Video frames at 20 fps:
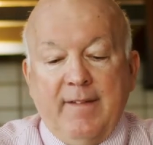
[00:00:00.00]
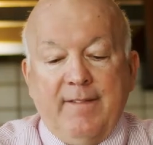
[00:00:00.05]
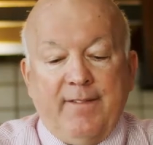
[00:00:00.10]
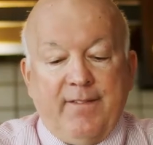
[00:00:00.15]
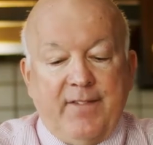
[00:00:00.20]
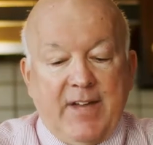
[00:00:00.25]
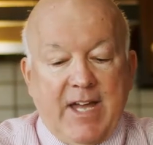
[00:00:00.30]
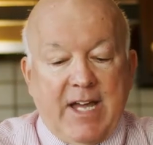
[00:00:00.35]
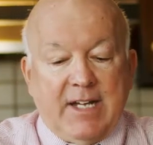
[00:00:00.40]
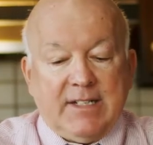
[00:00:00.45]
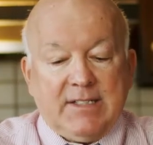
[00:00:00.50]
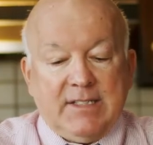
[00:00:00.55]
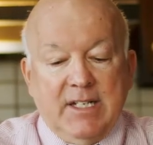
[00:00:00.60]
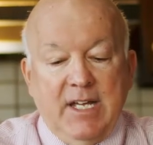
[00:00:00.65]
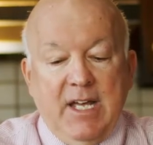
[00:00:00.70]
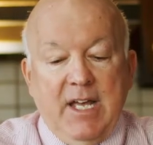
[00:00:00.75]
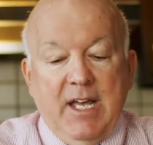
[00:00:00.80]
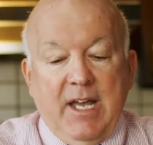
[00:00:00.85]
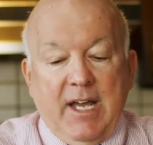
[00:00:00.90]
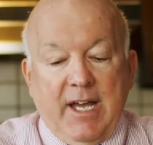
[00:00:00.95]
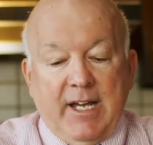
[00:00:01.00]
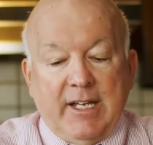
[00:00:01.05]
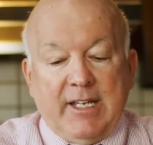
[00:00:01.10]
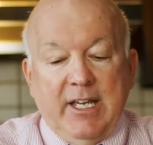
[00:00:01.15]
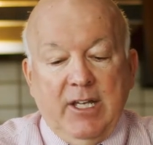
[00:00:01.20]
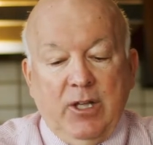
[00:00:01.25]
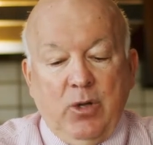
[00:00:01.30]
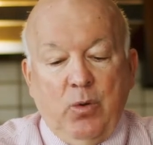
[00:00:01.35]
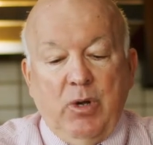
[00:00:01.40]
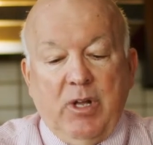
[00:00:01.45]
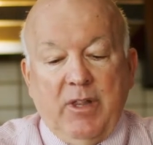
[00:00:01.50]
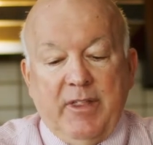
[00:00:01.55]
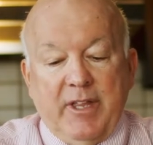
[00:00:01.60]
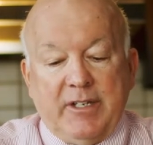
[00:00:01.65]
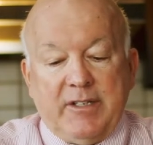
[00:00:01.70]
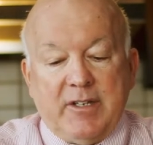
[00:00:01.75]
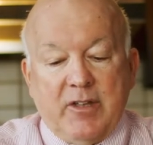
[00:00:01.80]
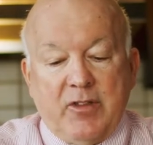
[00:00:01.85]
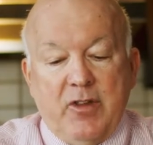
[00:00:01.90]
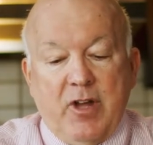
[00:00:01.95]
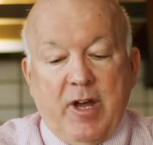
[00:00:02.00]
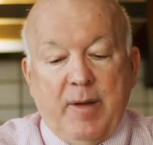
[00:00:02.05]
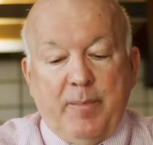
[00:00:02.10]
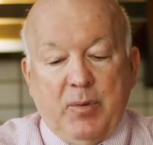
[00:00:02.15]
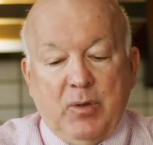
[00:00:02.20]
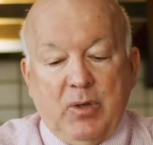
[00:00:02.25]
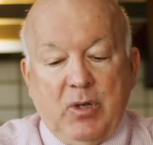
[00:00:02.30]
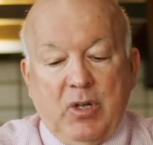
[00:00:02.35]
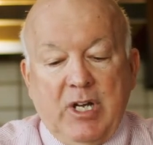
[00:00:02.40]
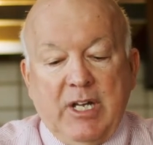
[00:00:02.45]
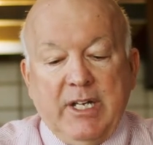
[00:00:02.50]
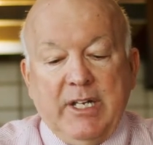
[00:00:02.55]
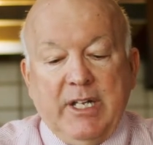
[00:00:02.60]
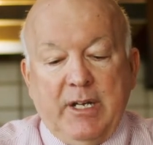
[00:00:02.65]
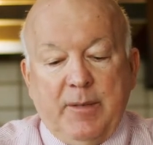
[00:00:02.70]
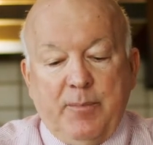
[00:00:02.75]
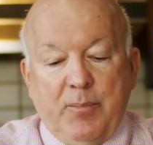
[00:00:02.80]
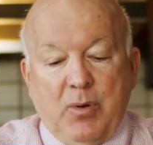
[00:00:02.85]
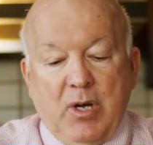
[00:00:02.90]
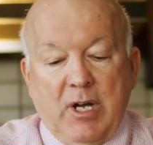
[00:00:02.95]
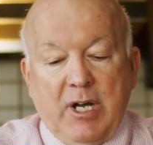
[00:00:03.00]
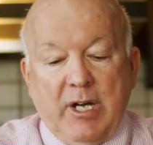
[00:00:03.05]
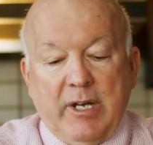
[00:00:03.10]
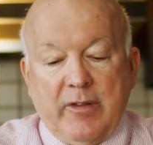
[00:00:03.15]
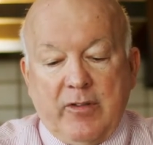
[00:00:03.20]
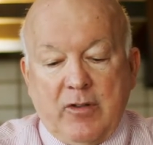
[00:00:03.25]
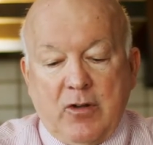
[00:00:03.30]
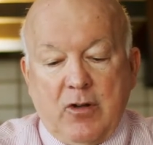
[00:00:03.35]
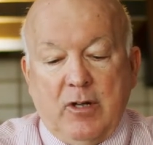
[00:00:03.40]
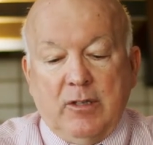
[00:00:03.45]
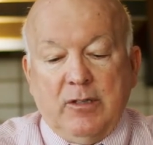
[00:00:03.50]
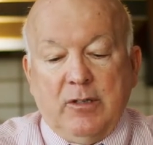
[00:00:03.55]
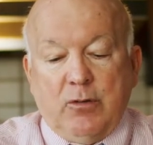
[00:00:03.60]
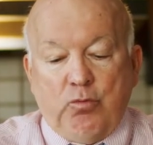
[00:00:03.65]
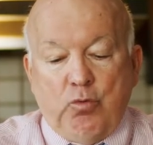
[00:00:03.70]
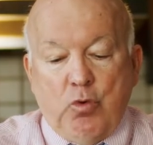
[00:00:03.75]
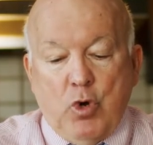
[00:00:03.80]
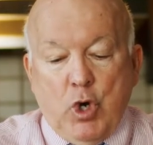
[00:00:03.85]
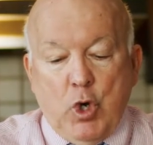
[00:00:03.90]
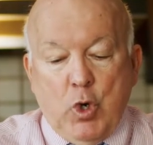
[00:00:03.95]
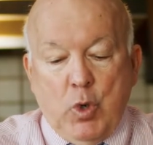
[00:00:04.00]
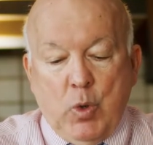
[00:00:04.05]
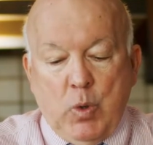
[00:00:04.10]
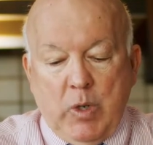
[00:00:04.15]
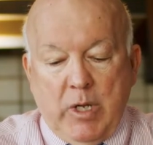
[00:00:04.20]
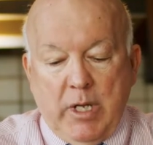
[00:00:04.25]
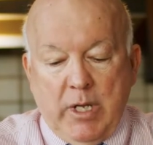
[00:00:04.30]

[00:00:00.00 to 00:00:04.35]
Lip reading: Fact, a killer whale that does not belong in a pod is called a rogue.